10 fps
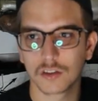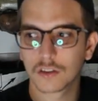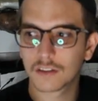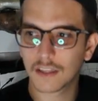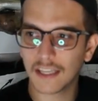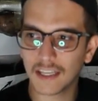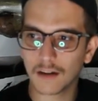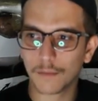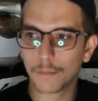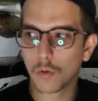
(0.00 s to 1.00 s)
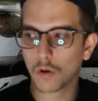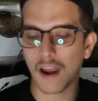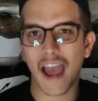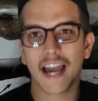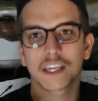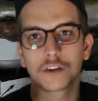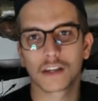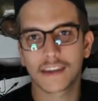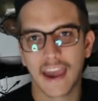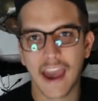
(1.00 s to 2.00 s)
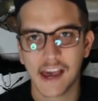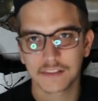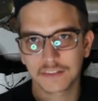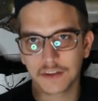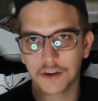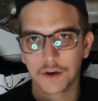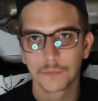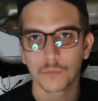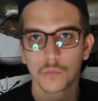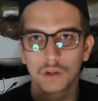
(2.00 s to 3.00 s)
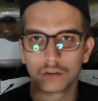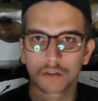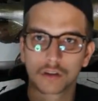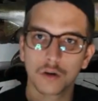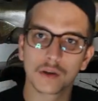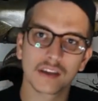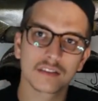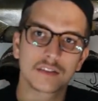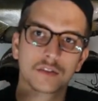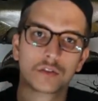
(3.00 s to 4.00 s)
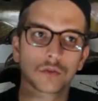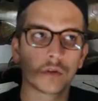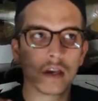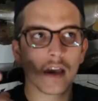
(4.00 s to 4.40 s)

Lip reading: you're getting a more accurate cast when you're going into